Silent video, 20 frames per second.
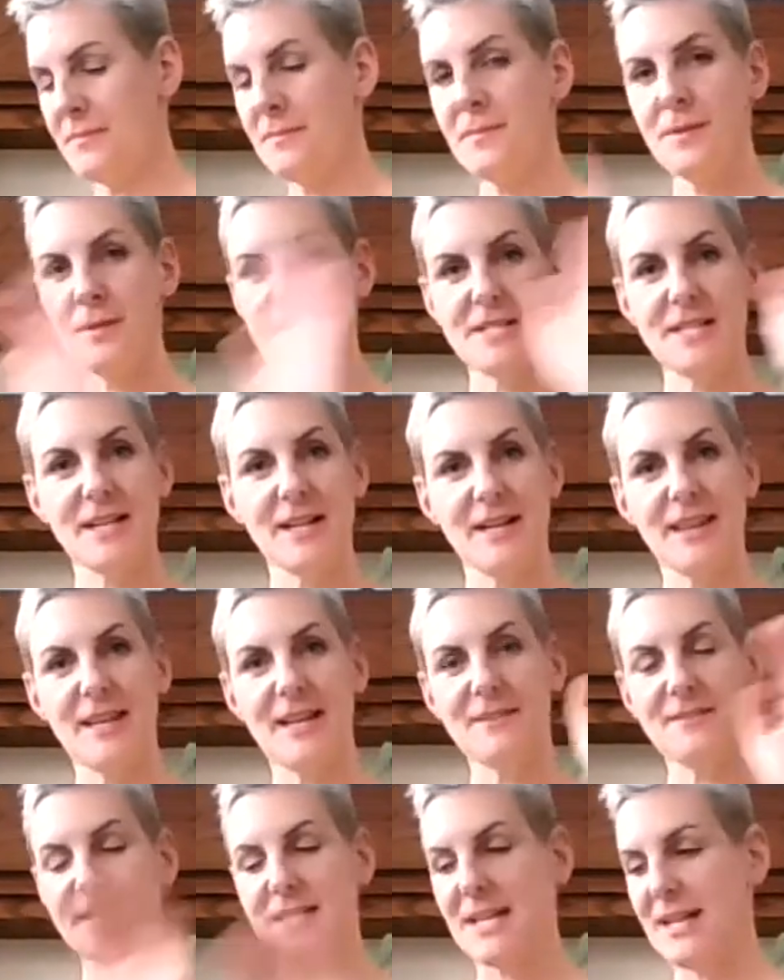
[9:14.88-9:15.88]
putting our
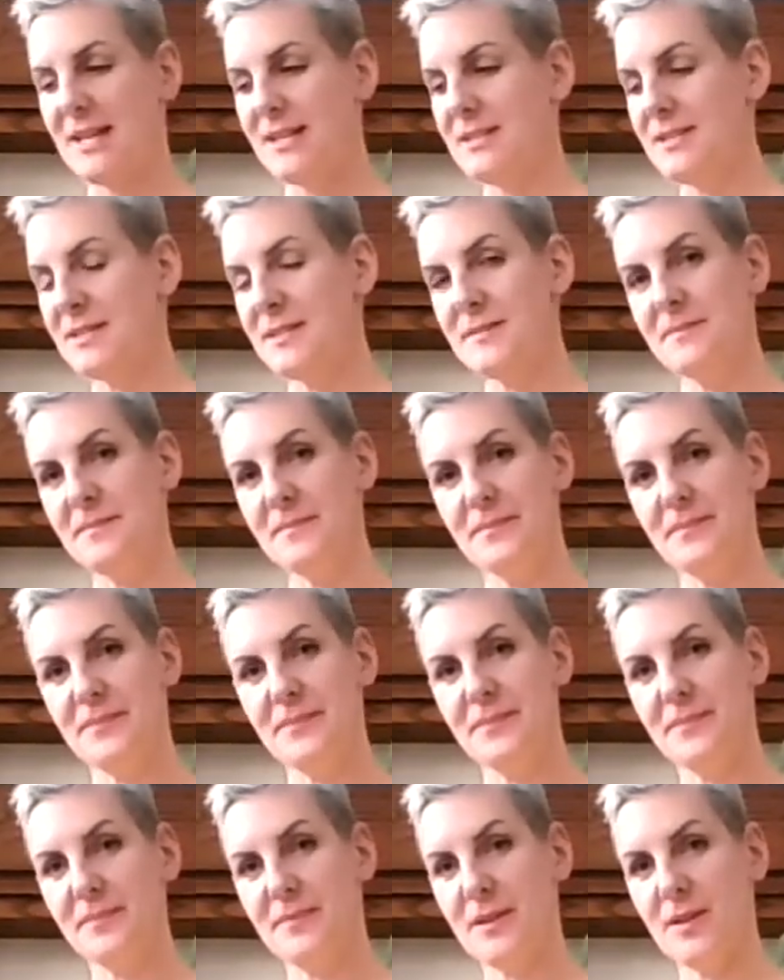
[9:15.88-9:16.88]
left hand
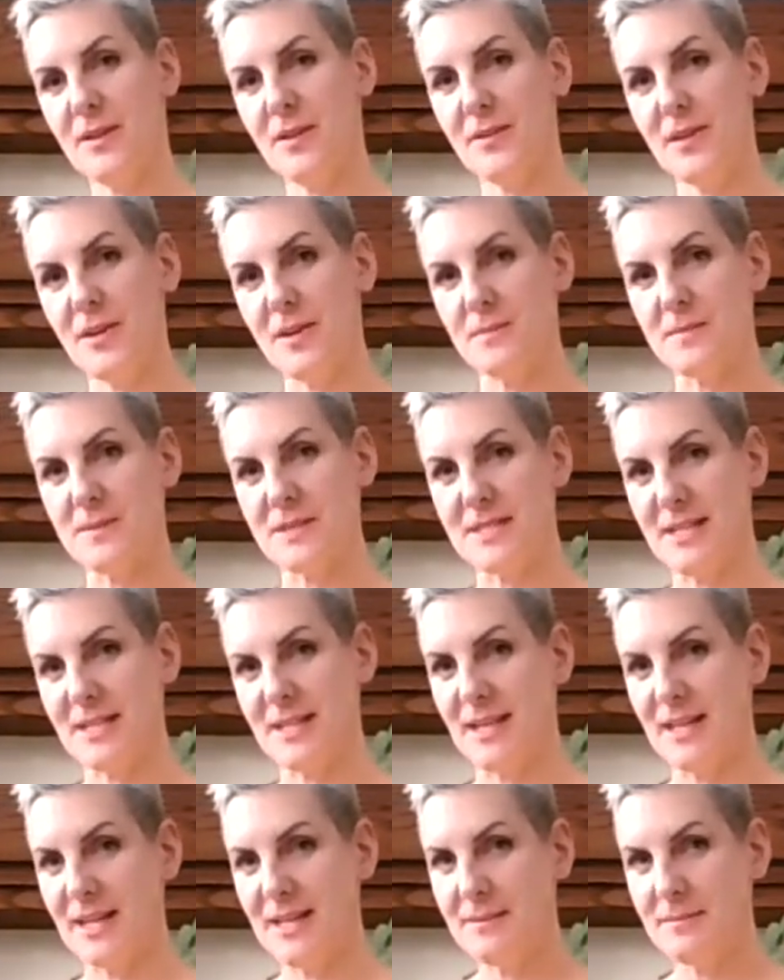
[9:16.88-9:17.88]
on the opposite
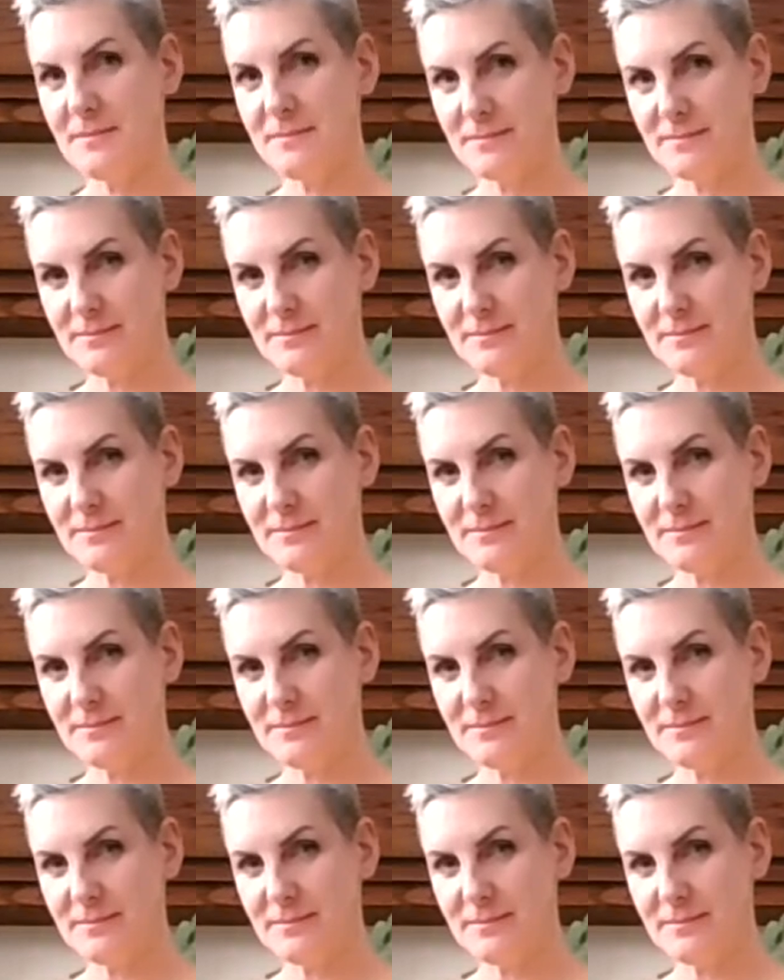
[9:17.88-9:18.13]
knee.